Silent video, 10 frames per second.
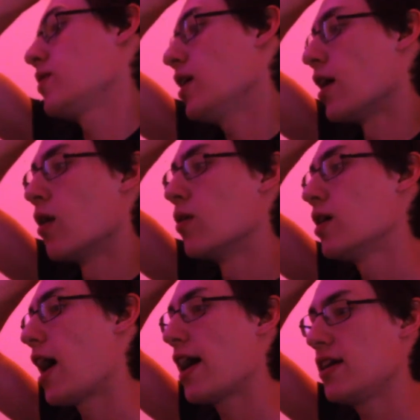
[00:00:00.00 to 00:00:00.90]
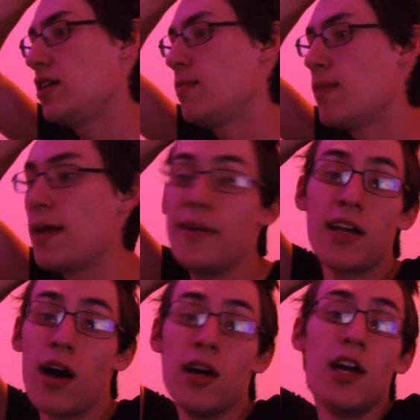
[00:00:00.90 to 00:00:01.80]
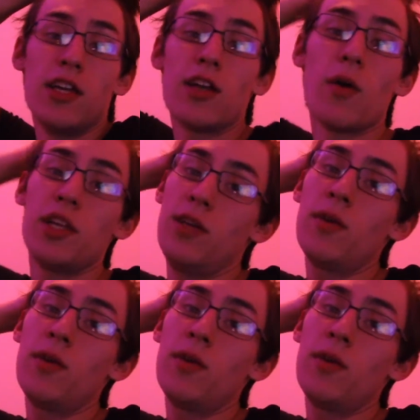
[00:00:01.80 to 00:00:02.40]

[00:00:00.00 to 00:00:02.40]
maybe you